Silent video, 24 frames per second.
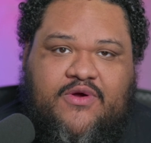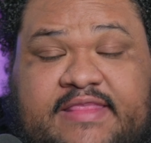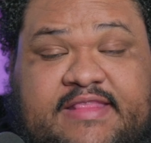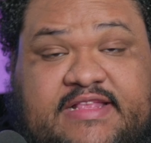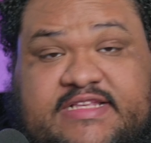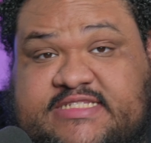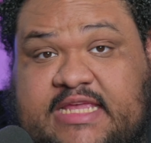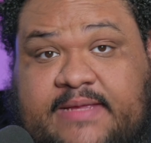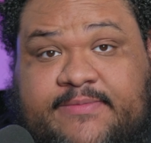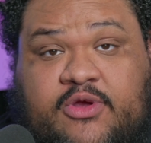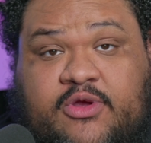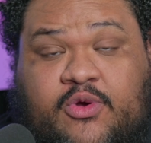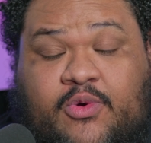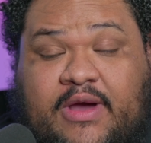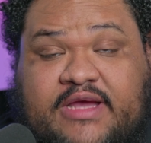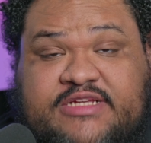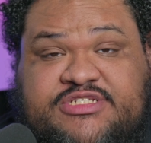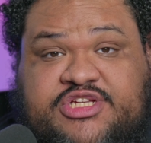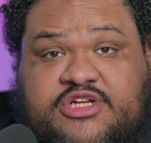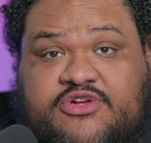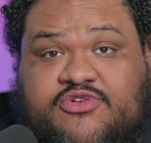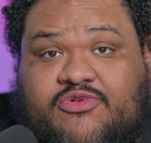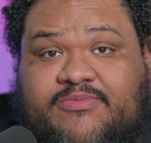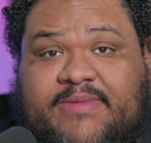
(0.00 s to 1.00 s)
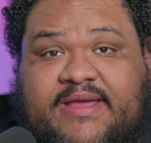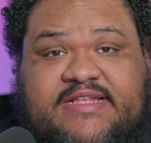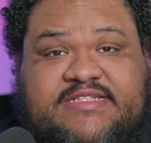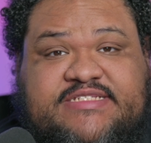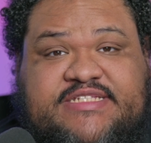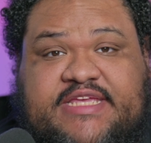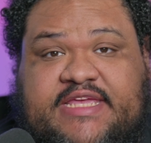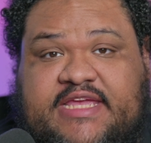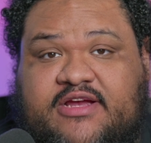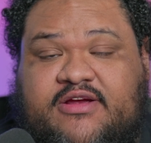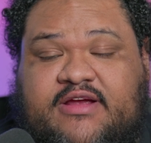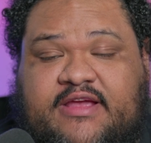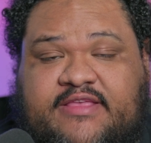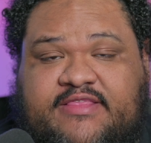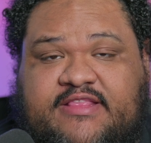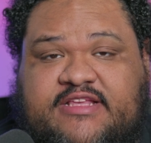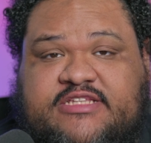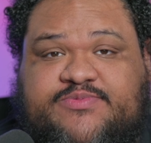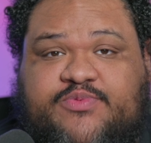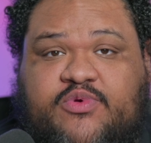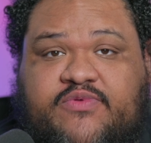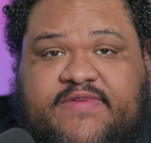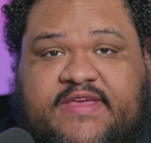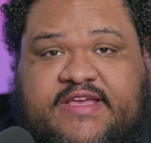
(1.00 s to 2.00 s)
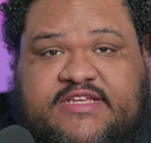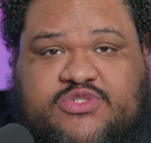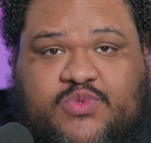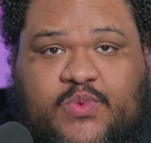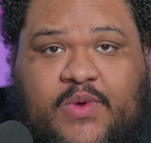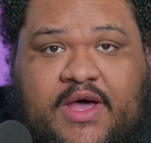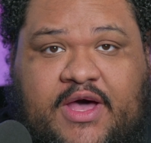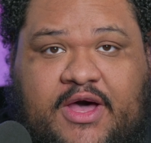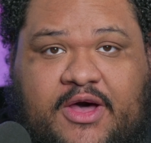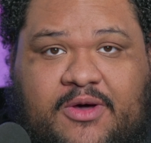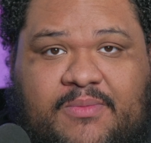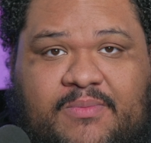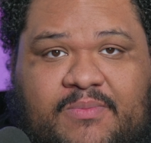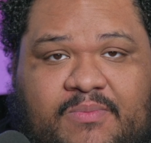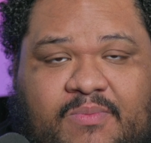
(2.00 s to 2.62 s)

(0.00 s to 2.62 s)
And the same question remains here in this movie as well.